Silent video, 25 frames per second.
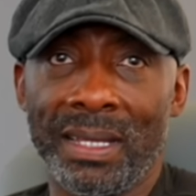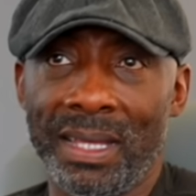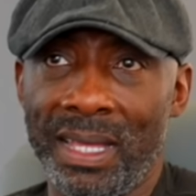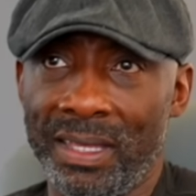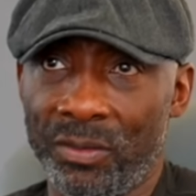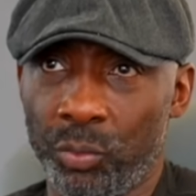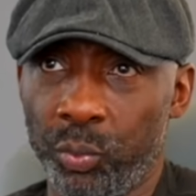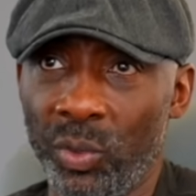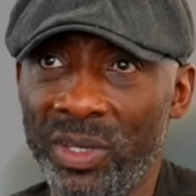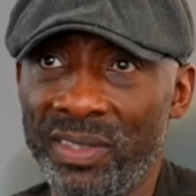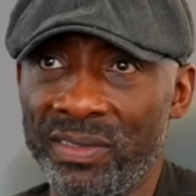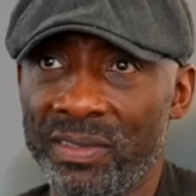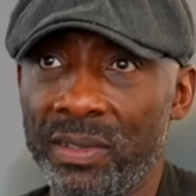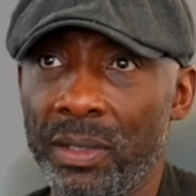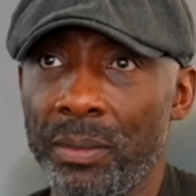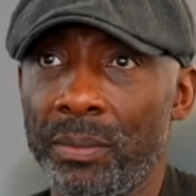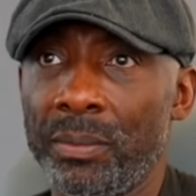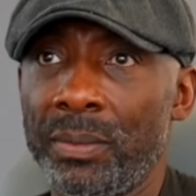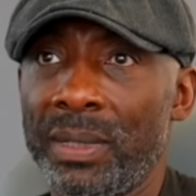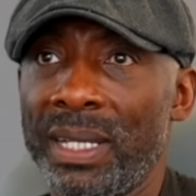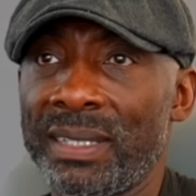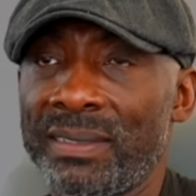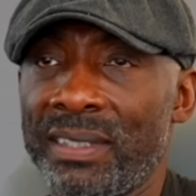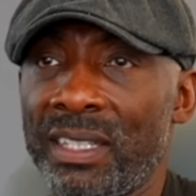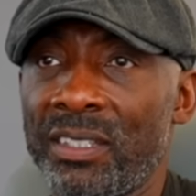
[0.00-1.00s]
that that's wisdom.
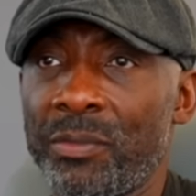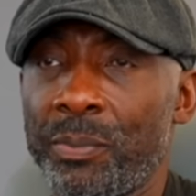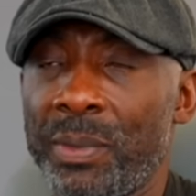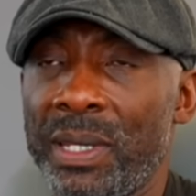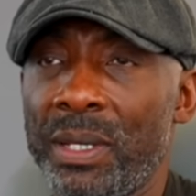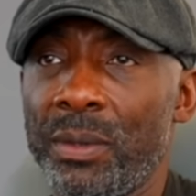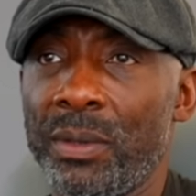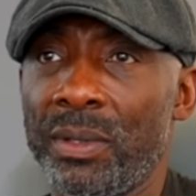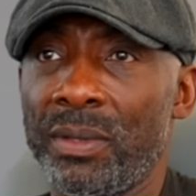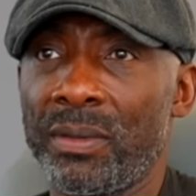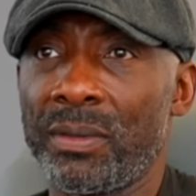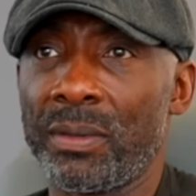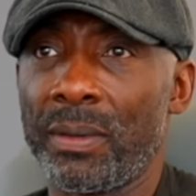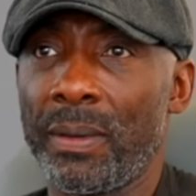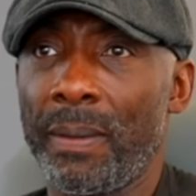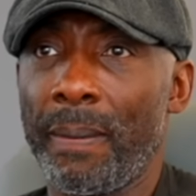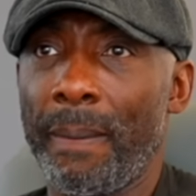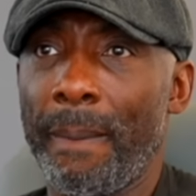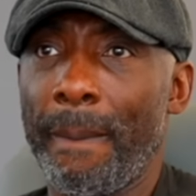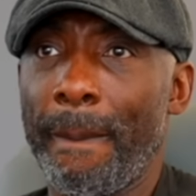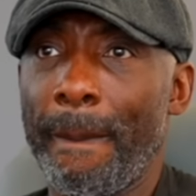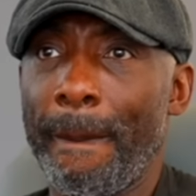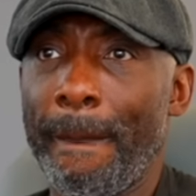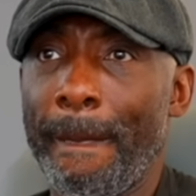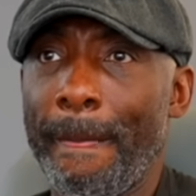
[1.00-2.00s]
That's Eddie experience.
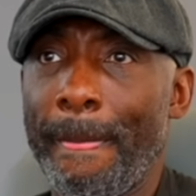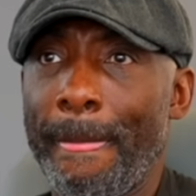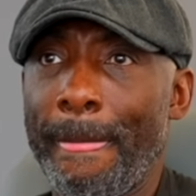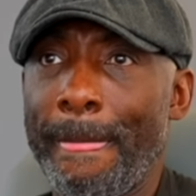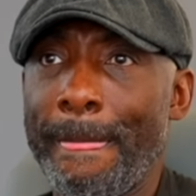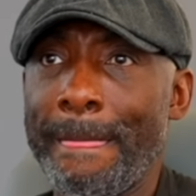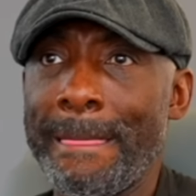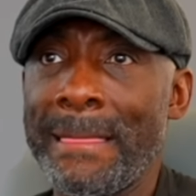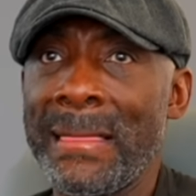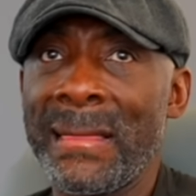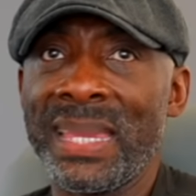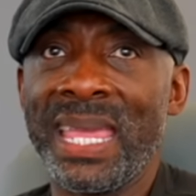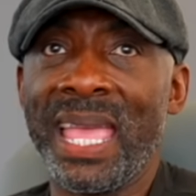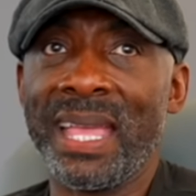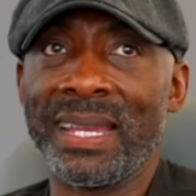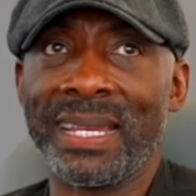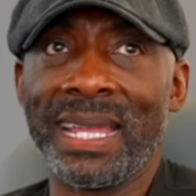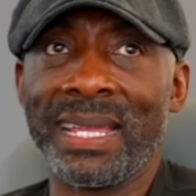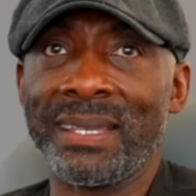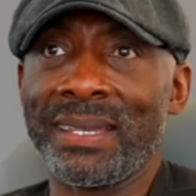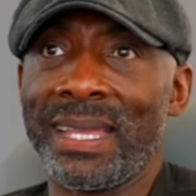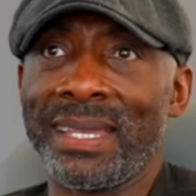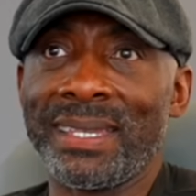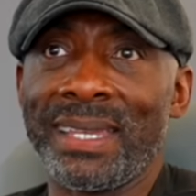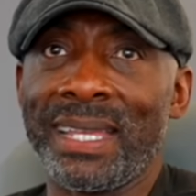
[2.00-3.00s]
Gambles earlier. Yeah,
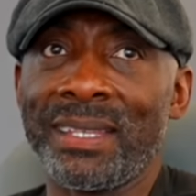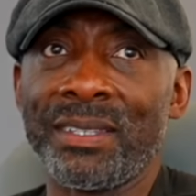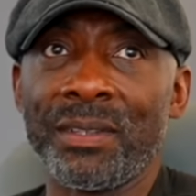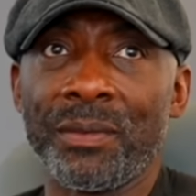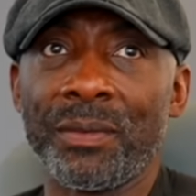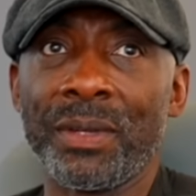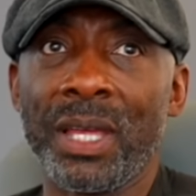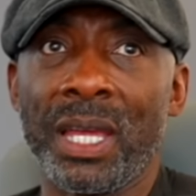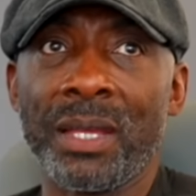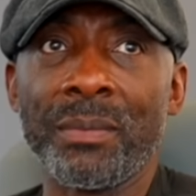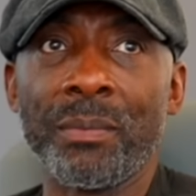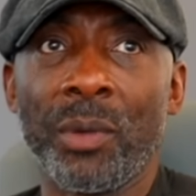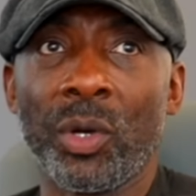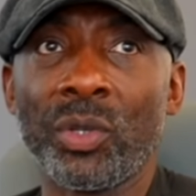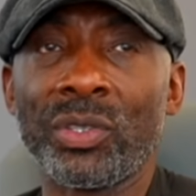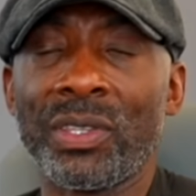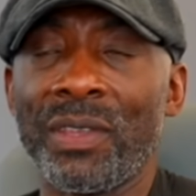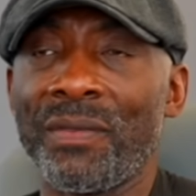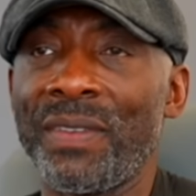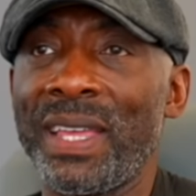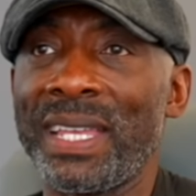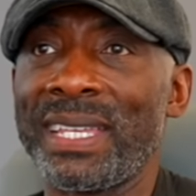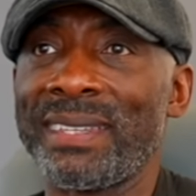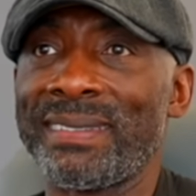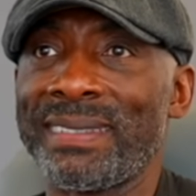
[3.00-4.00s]
and, and, and, and most
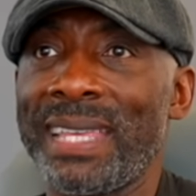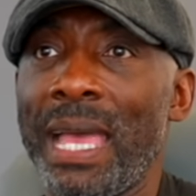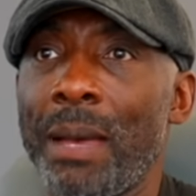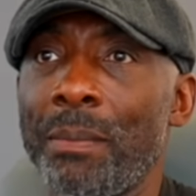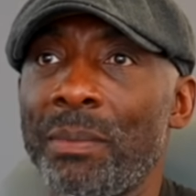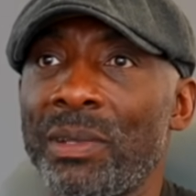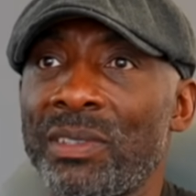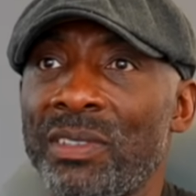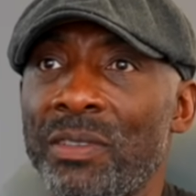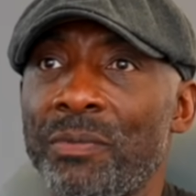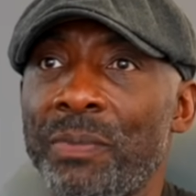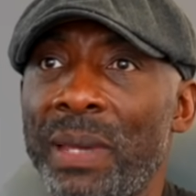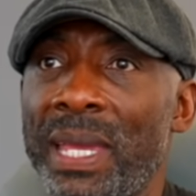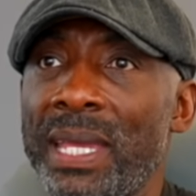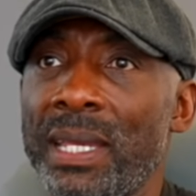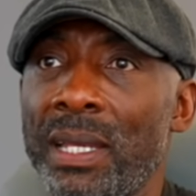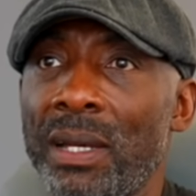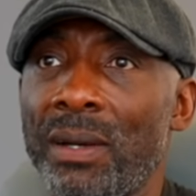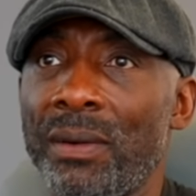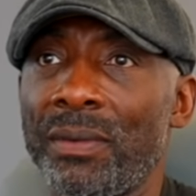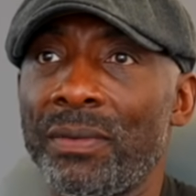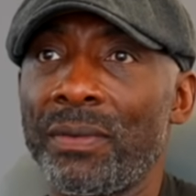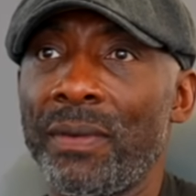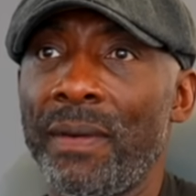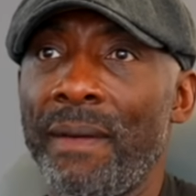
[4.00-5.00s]
of Eddie's gambles have paid
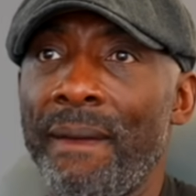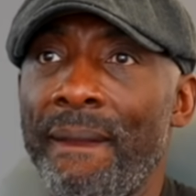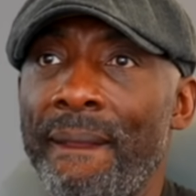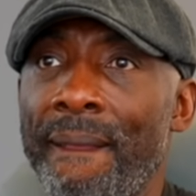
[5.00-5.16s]
off.